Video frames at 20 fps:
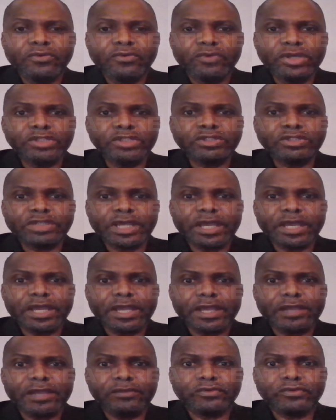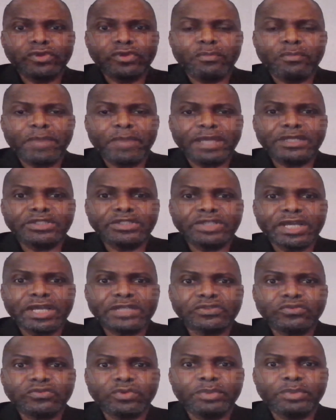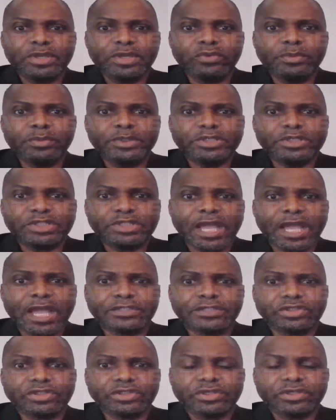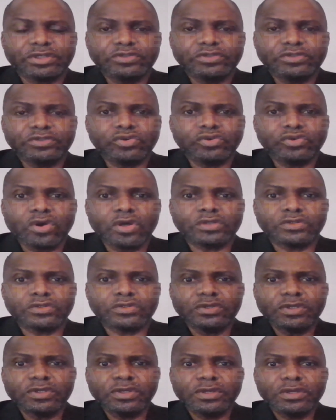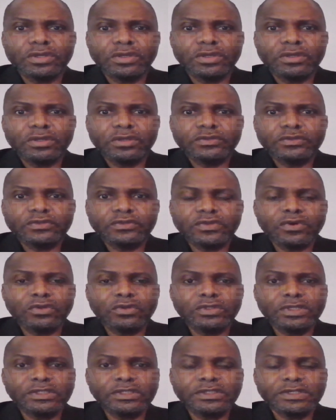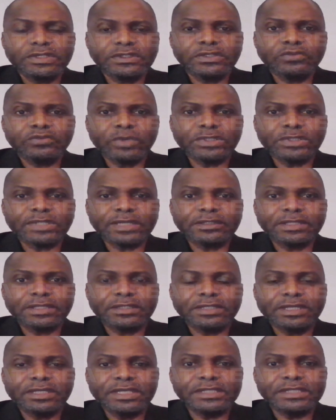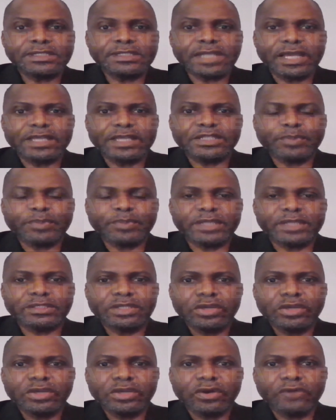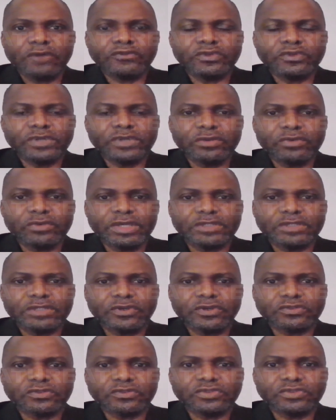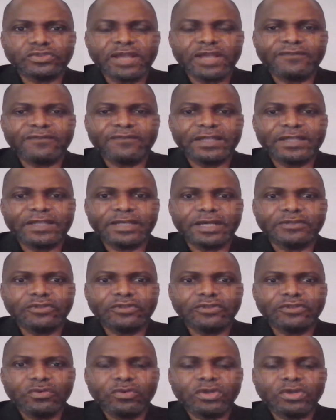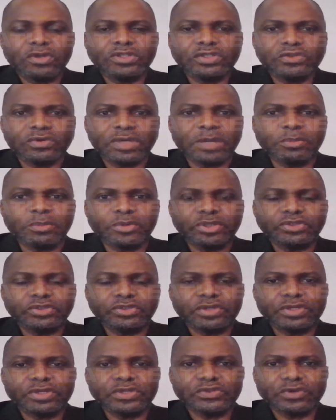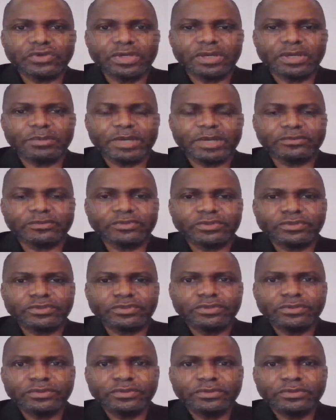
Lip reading: for which your managers will be charged to court. So this is what the least I expect of the regulators, to try and find out what this collaboration is all about.